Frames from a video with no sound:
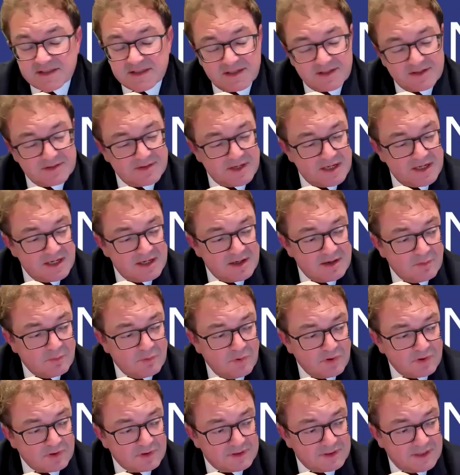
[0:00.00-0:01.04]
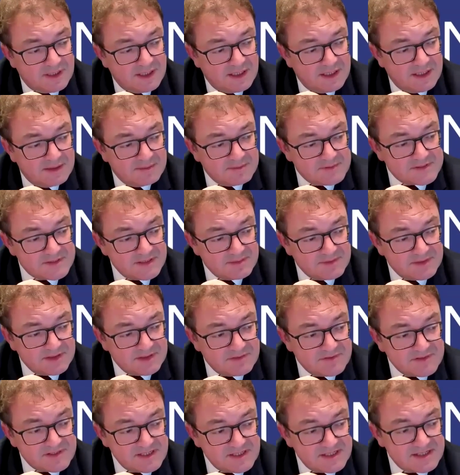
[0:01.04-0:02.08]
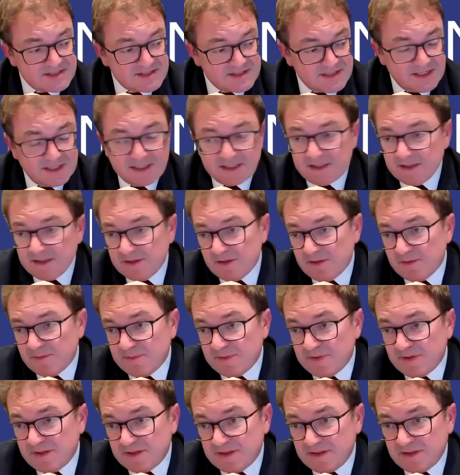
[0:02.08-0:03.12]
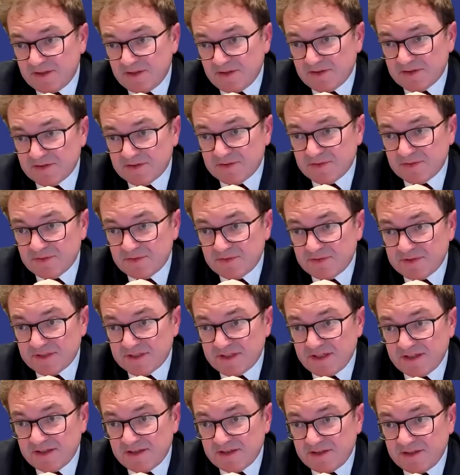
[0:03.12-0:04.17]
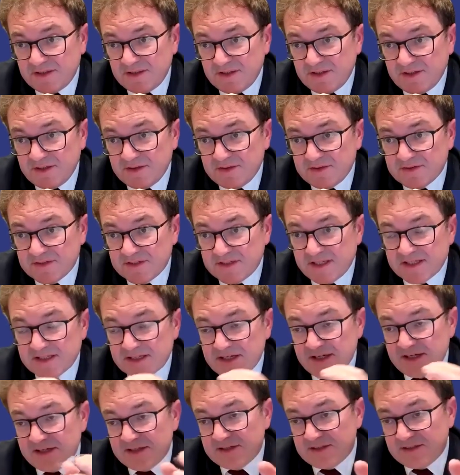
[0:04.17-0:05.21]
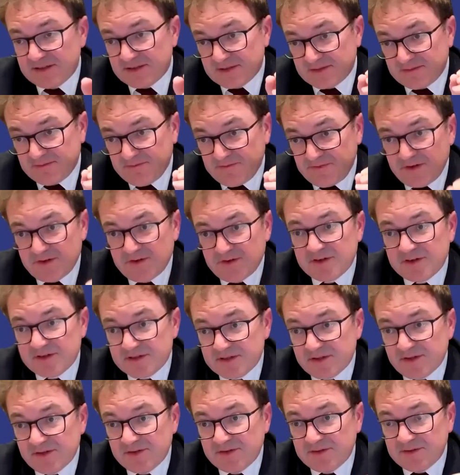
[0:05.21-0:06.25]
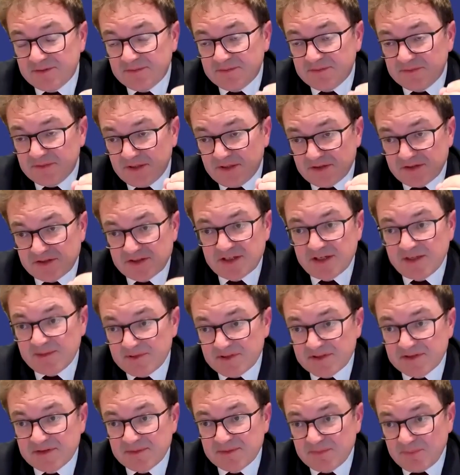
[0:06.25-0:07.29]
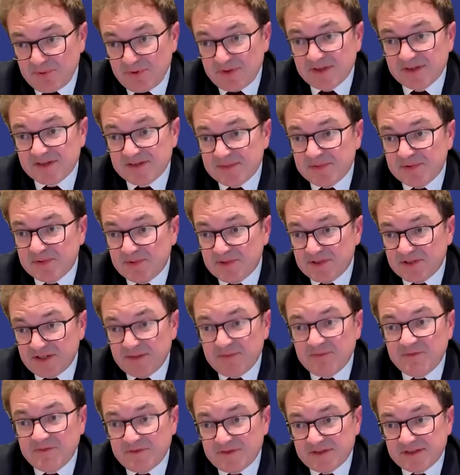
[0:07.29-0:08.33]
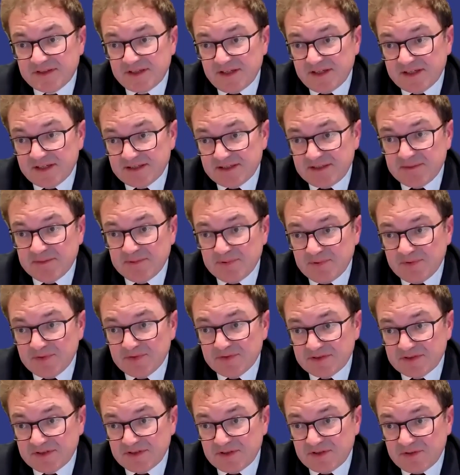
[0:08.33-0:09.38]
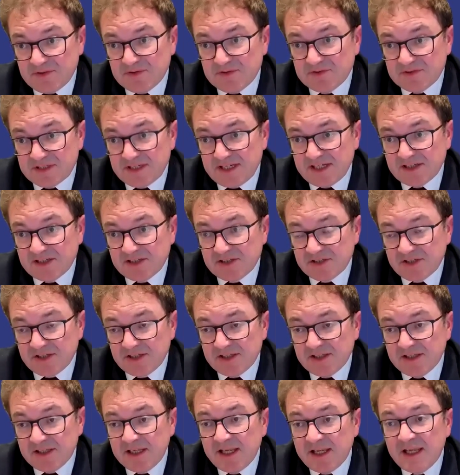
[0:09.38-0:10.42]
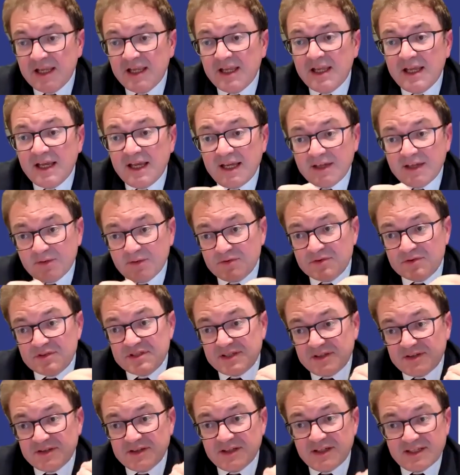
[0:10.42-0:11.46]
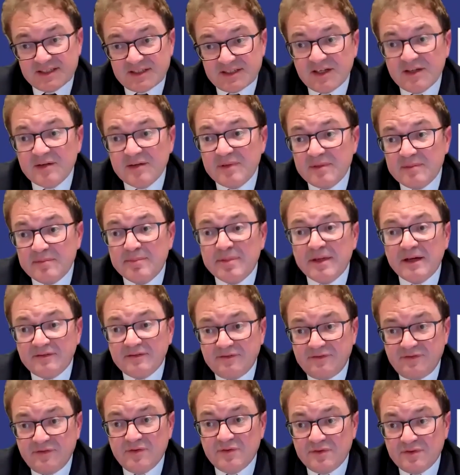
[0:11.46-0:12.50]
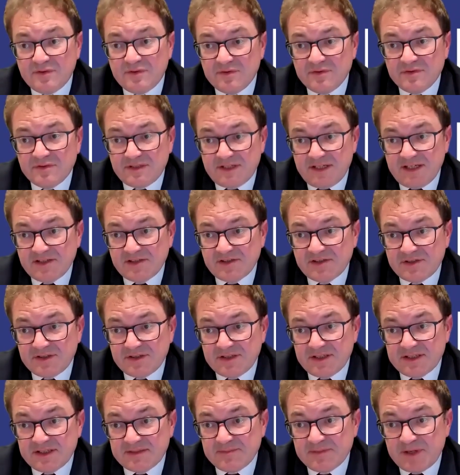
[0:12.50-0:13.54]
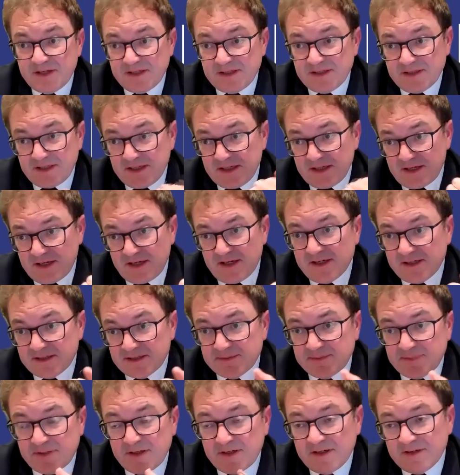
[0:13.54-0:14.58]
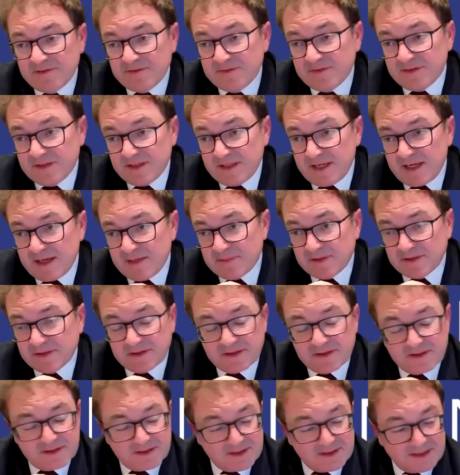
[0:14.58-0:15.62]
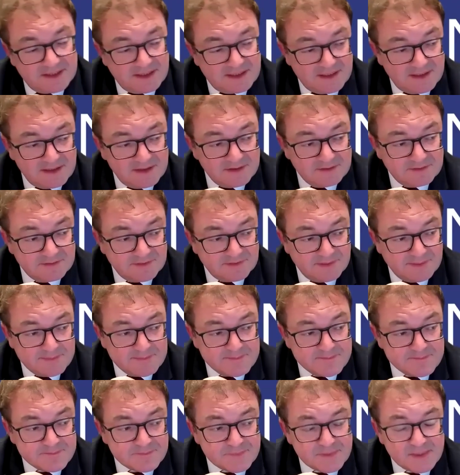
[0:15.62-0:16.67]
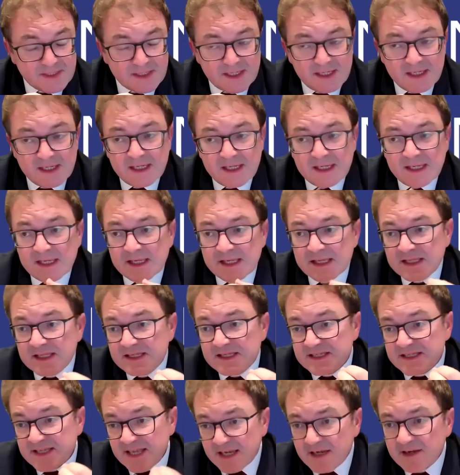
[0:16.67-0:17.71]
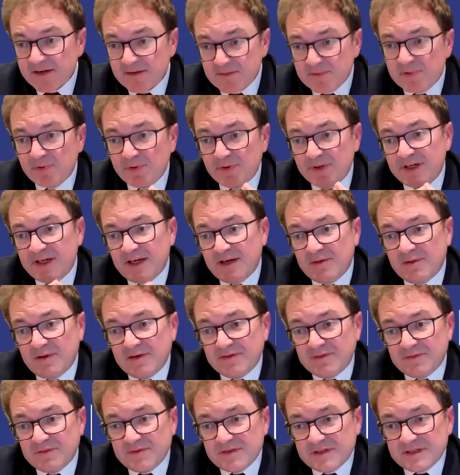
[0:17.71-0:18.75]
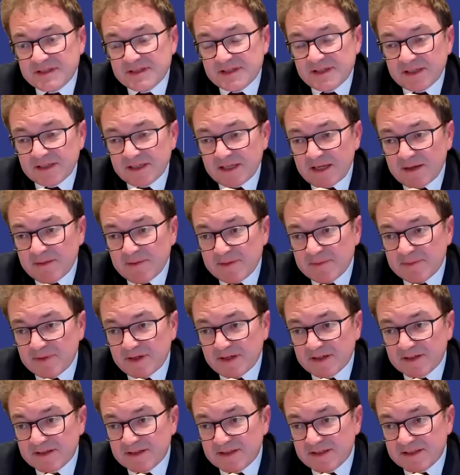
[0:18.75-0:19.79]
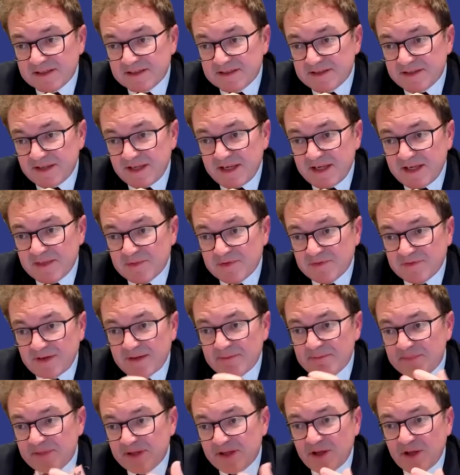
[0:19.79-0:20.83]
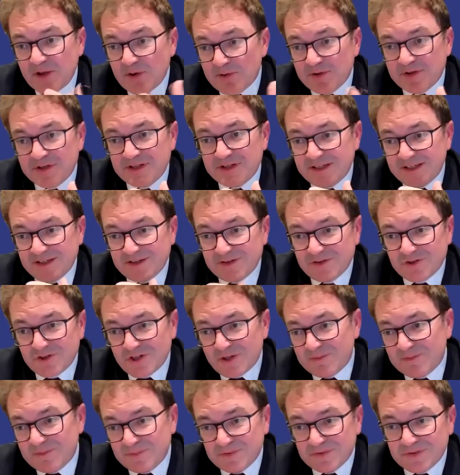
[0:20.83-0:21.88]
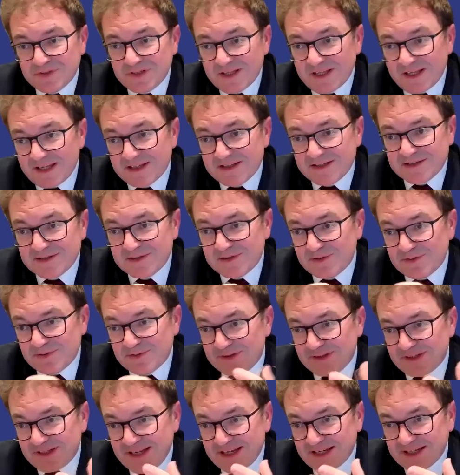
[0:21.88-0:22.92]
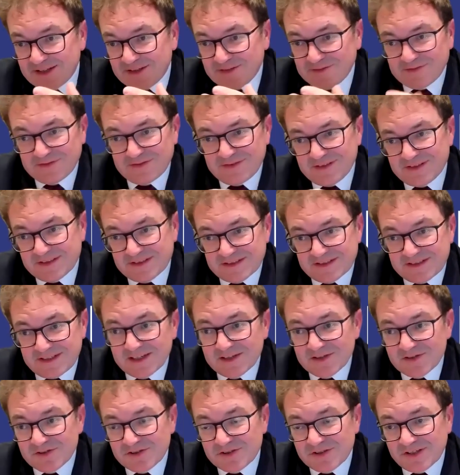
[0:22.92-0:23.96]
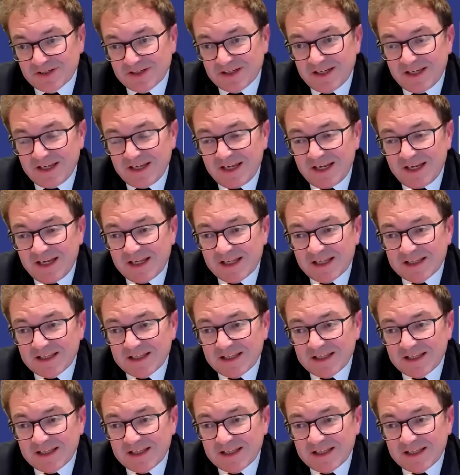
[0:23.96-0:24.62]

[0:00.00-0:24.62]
And so what somebody resisting a non-party costs order is going to use is going to focus on those statements of principle which emphasise the importance of causation, and also that it's going to be but-for causation as being the highest bar for the applicant to get over. The second point, however, is that coming back to this theme of ambiguity and jumbled case law and lack of distinction,